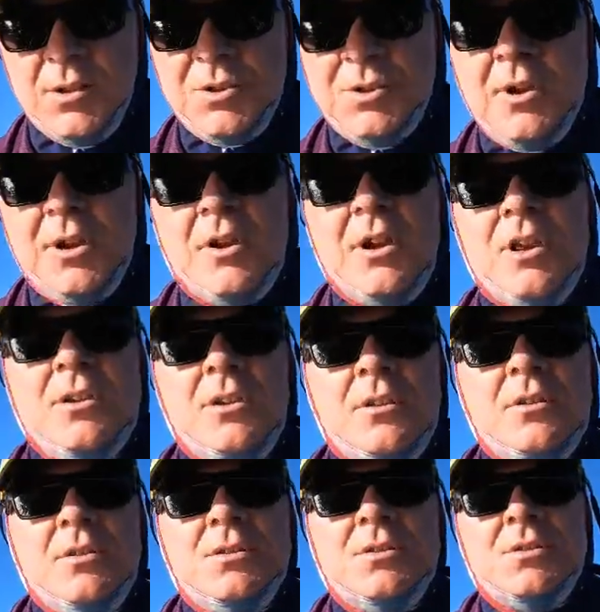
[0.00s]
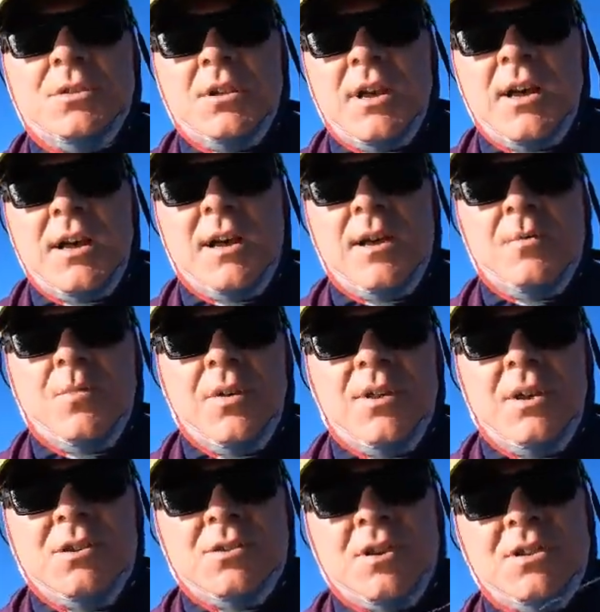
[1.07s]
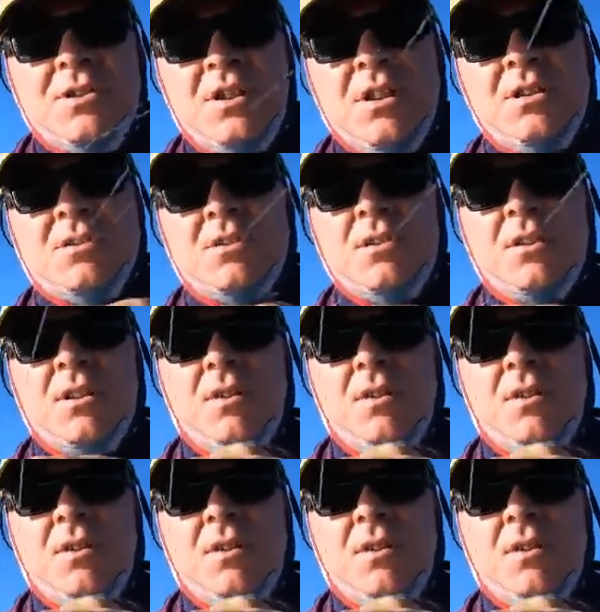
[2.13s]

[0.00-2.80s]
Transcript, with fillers: little trick I use uh, with these ice jigs,